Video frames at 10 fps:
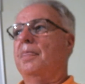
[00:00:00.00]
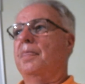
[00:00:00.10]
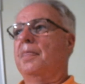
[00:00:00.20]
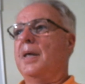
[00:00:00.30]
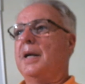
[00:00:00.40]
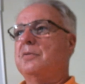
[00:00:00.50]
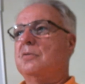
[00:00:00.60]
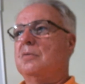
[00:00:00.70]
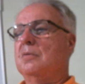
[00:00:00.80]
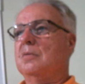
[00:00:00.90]

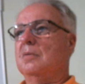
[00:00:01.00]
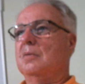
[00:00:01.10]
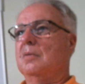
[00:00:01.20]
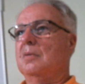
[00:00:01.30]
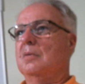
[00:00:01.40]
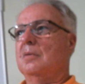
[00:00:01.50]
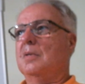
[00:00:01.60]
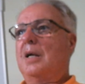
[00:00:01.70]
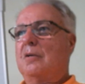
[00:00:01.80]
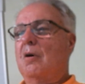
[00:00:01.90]
that's
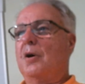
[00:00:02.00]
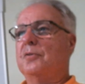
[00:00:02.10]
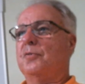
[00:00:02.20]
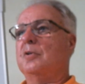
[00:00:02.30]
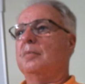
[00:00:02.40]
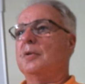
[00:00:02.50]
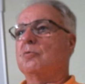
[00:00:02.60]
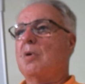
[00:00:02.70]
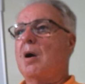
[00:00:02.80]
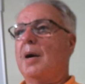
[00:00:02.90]
not cause for you to be
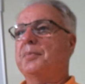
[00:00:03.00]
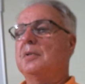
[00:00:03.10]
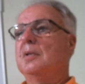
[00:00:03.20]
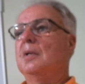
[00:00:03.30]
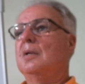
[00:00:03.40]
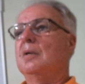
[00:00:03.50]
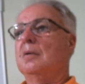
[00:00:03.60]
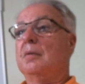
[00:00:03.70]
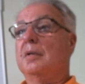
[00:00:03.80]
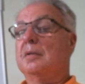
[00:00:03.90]
dropped
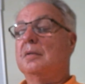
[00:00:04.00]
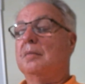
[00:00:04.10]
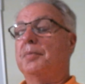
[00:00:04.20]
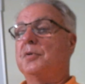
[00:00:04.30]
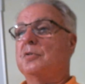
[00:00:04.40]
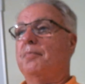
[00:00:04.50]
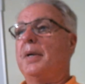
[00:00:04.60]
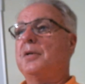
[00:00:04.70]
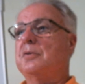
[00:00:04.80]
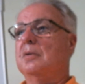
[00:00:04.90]
under the
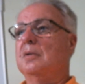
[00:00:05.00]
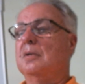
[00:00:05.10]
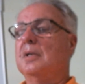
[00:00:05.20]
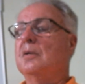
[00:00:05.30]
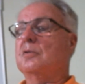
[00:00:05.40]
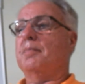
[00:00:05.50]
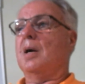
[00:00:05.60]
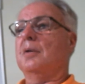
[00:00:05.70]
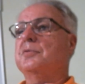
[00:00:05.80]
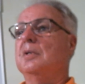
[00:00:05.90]
participation and attendance
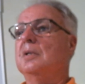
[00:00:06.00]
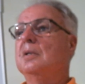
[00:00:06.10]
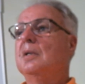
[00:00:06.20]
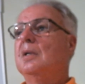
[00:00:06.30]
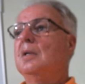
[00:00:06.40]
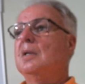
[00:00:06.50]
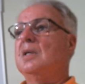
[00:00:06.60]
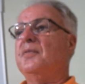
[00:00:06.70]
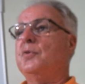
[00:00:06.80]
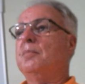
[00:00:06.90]
policy.
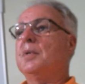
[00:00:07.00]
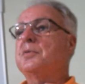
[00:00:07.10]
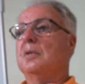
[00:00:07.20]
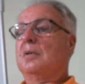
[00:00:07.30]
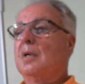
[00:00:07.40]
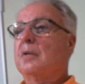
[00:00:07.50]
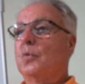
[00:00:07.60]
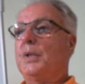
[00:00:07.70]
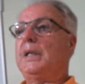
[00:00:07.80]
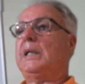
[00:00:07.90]
If you miss another
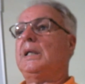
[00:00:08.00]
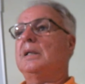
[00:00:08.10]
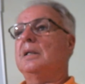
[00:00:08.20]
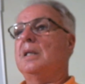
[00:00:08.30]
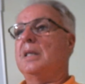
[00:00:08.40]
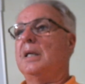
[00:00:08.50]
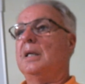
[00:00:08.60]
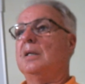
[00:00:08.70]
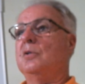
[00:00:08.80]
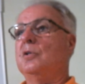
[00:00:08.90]
week,
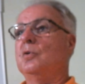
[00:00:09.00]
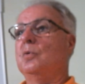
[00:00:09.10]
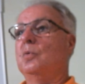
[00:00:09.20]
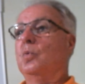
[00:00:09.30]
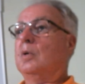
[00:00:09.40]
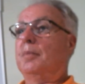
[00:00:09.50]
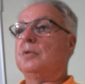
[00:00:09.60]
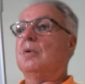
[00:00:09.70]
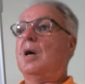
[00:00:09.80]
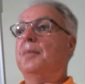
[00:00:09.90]
then you will be
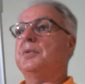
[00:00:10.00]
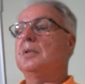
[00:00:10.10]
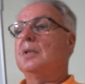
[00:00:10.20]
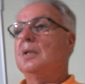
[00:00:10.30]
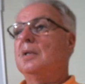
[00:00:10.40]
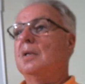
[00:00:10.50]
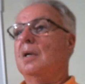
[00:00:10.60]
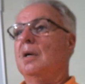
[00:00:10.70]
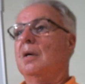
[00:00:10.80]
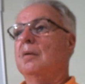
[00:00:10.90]
dropped.
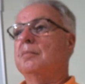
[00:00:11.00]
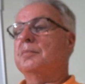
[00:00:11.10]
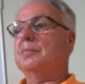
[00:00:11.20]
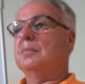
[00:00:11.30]
Um,